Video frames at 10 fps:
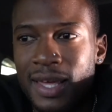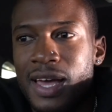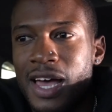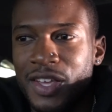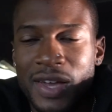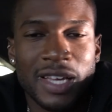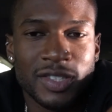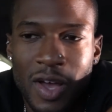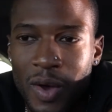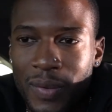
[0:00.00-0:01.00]
You guys
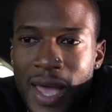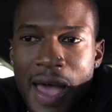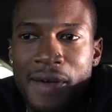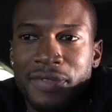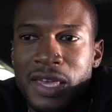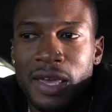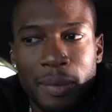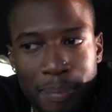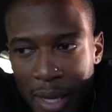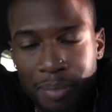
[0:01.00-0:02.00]
saw we have the
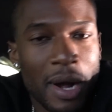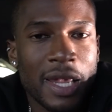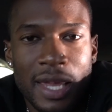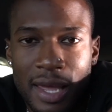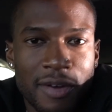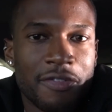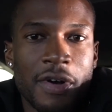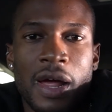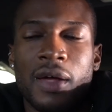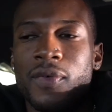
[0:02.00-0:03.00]
big brake kit in the
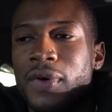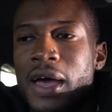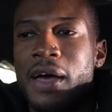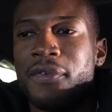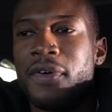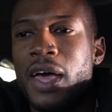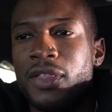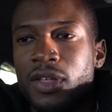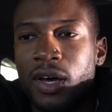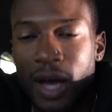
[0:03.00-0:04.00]
front. We have
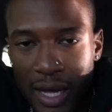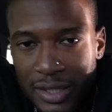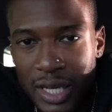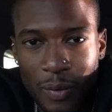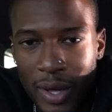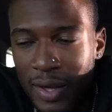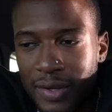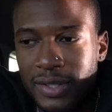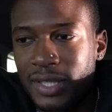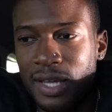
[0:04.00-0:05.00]
the Conseil
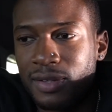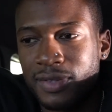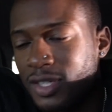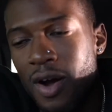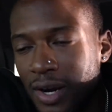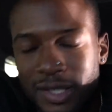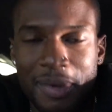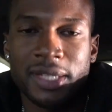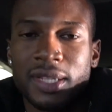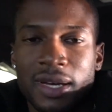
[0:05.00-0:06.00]
wheels. This car is
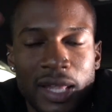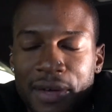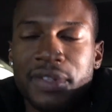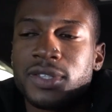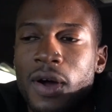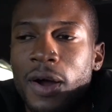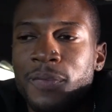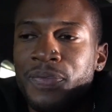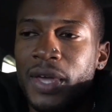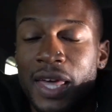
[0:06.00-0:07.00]
amazing. I love this car.
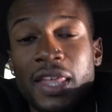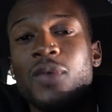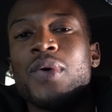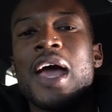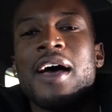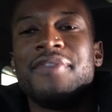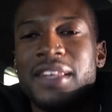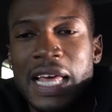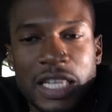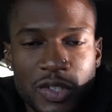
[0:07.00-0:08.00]
And then we have the
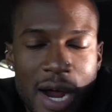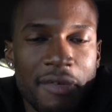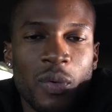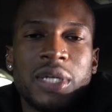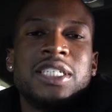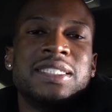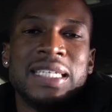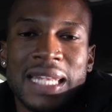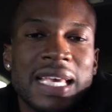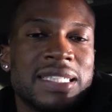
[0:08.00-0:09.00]
daily driver, which is
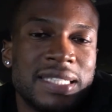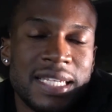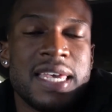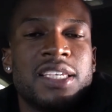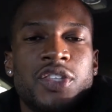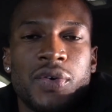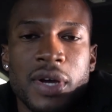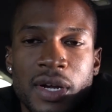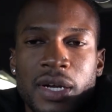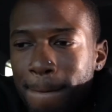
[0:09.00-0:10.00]
the Lexus
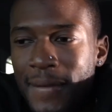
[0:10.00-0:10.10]
ES300.